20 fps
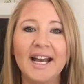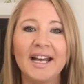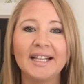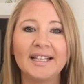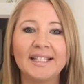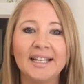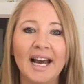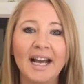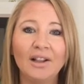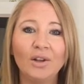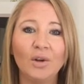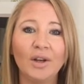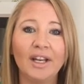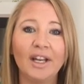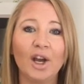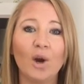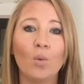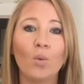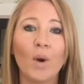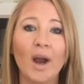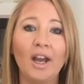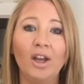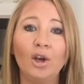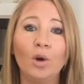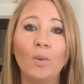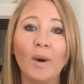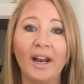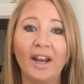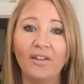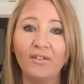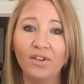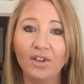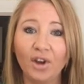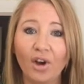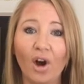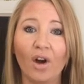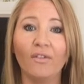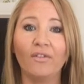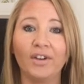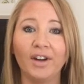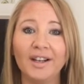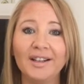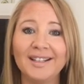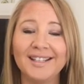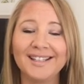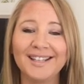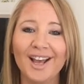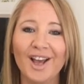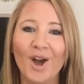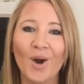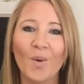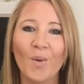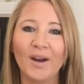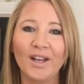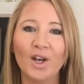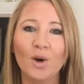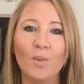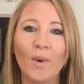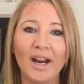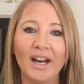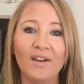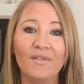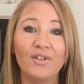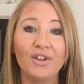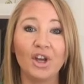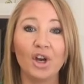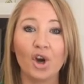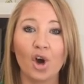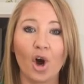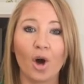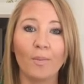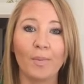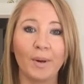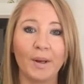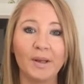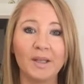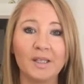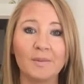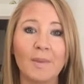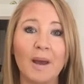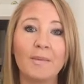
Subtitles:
and start looking at where you're waiting for the confidence, where you're waiting for the competence.